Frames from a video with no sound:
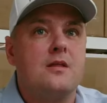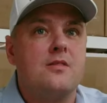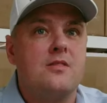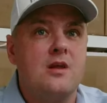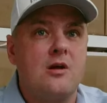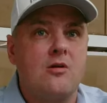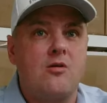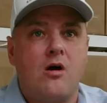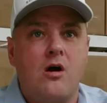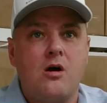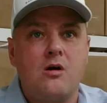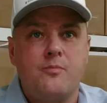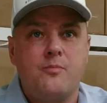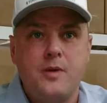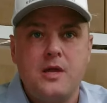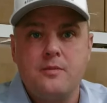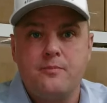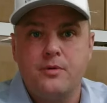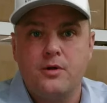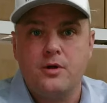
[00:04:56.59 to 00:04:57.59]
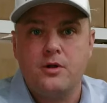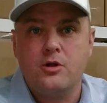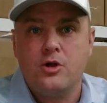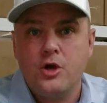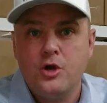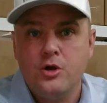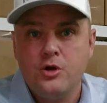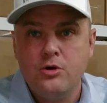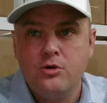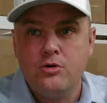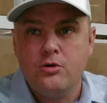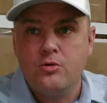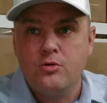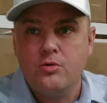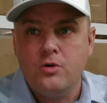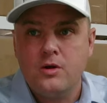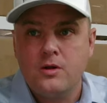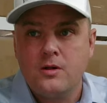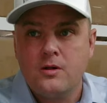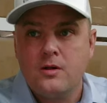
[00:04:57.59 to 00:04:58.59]
There are people who
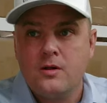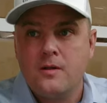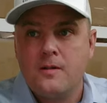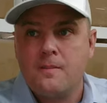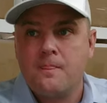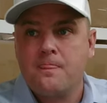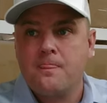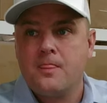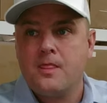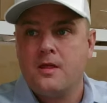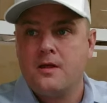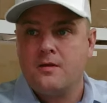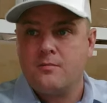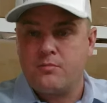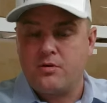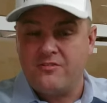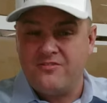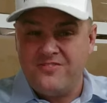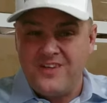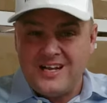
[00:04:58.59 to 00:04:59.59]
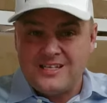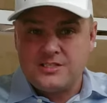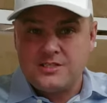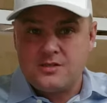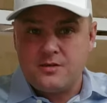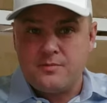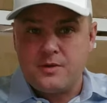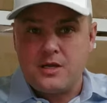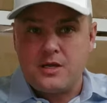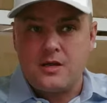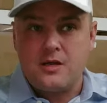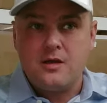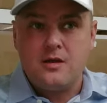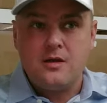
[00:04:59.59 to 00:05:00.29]
profess to be